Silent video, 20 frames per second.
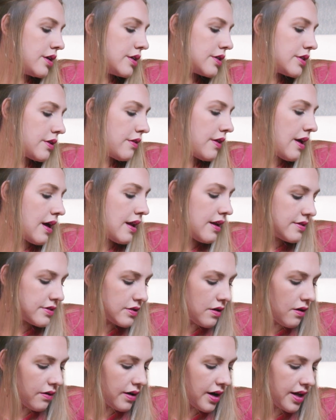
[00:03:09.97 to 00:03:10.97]
so that
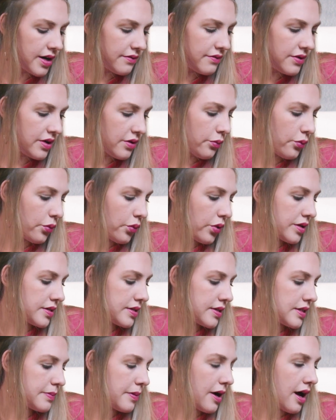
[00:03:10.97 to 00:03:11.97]
it's all kind of in
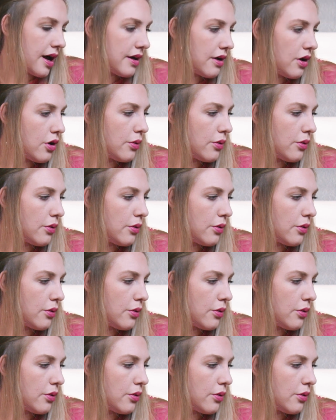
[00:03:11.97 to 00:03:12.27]
one spot.